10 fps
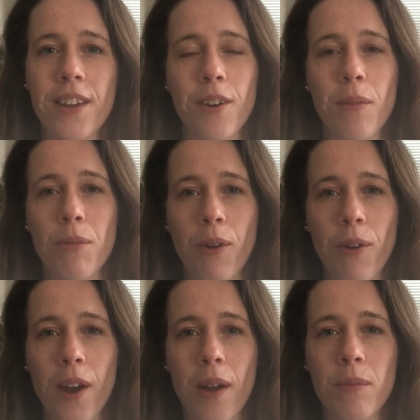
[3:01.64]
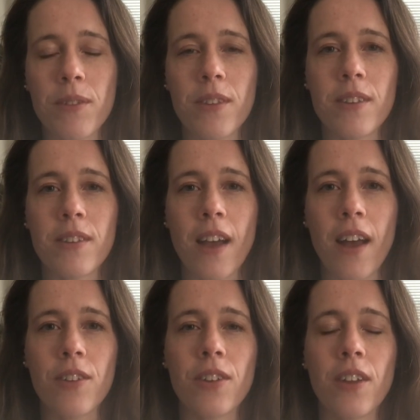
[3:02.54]
in our programs, this is
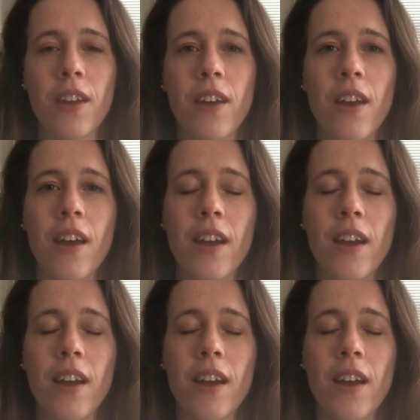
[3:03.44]
actually